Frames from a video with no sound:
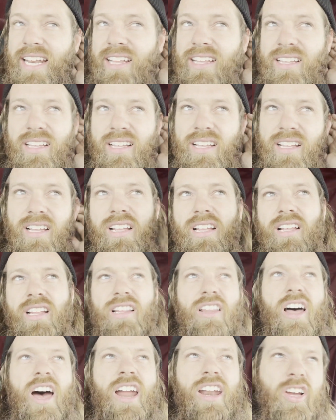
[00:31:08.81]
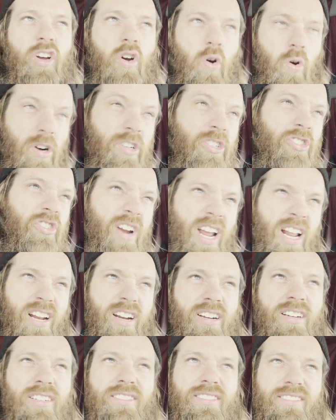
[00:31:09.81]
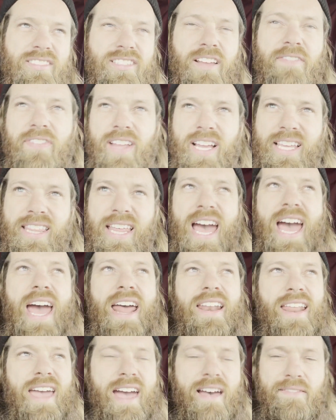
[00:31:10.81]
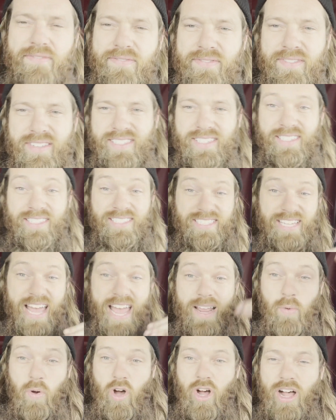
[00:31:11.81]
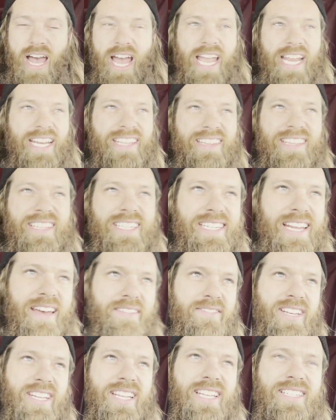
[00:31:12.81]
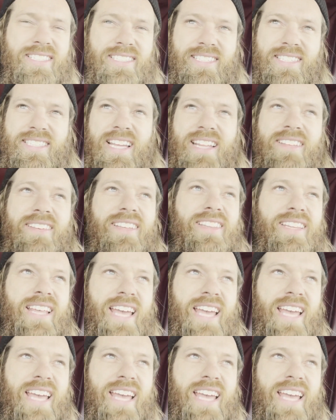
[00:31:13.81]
A lot of corn trailers and stuff like that have sidewall height in the 70s instead of in the